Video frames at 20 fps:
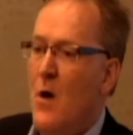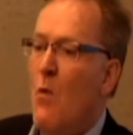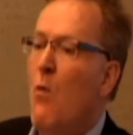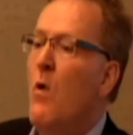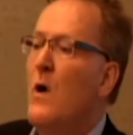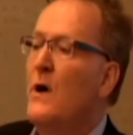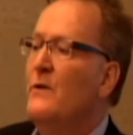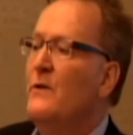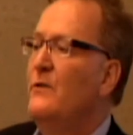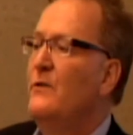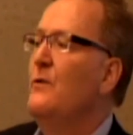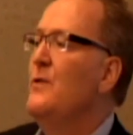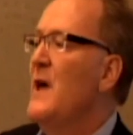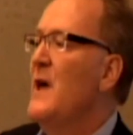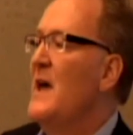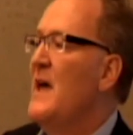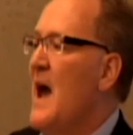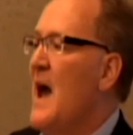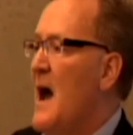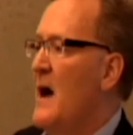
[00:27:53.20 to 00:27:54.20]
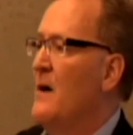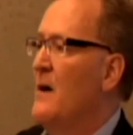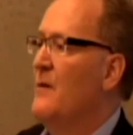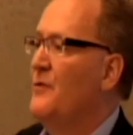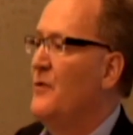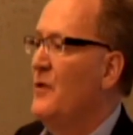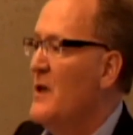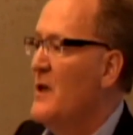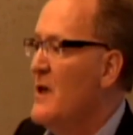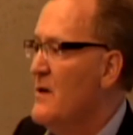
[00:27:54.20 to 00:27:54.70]
What do they have
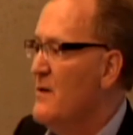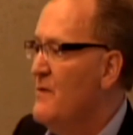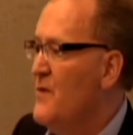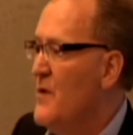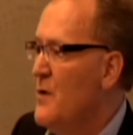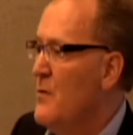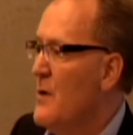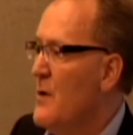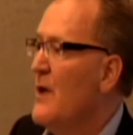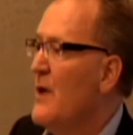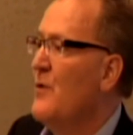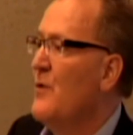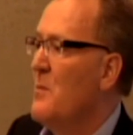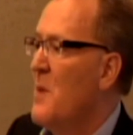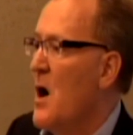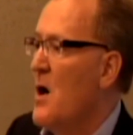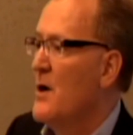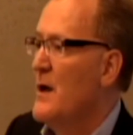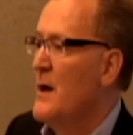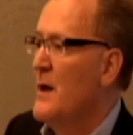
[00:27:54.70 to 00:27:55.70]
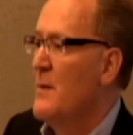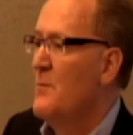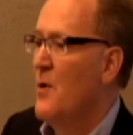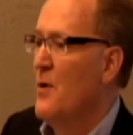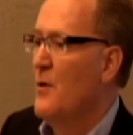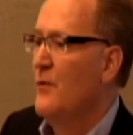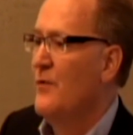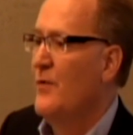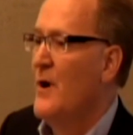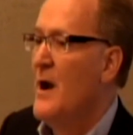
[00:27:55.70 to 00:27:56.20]
to give you as a marketing
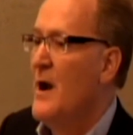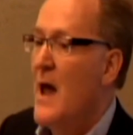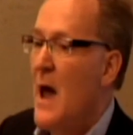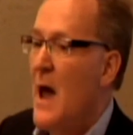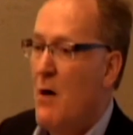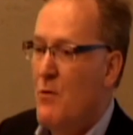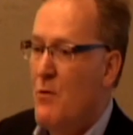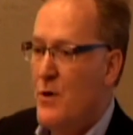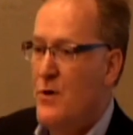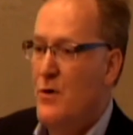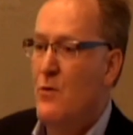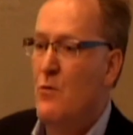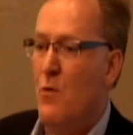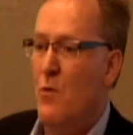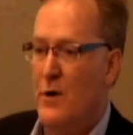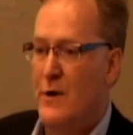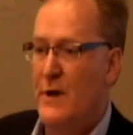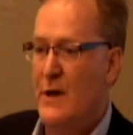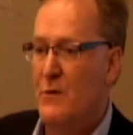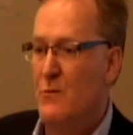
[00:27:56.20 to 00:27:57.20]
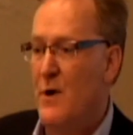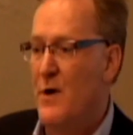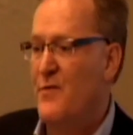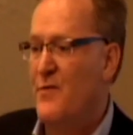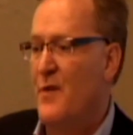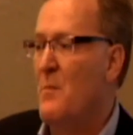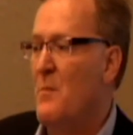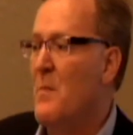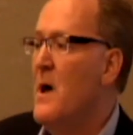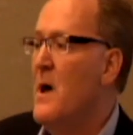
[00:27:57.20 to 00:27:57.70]
person, and how are you working with
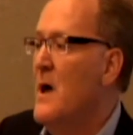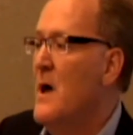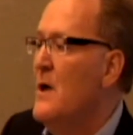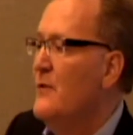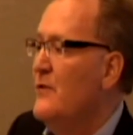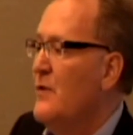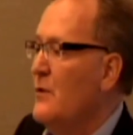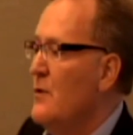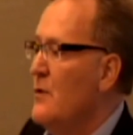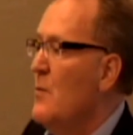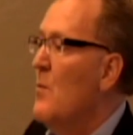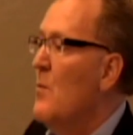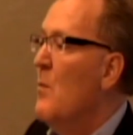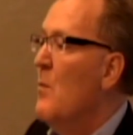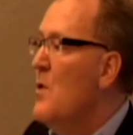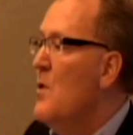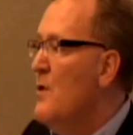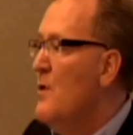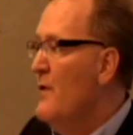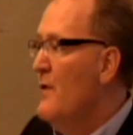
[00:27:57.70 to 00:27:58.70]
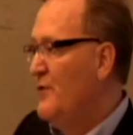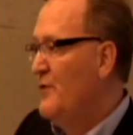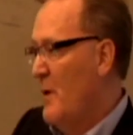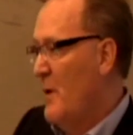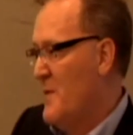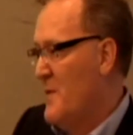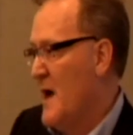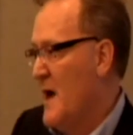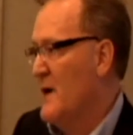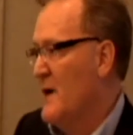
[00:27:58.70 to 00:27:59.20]
them to move some
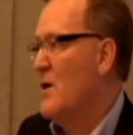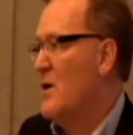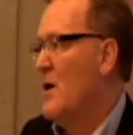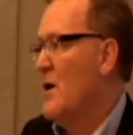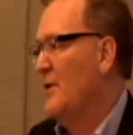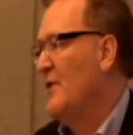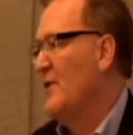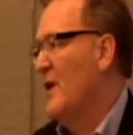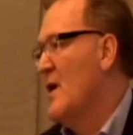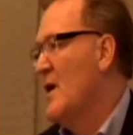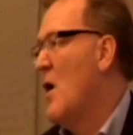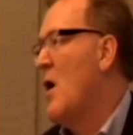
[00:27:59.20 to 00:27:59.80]
of that content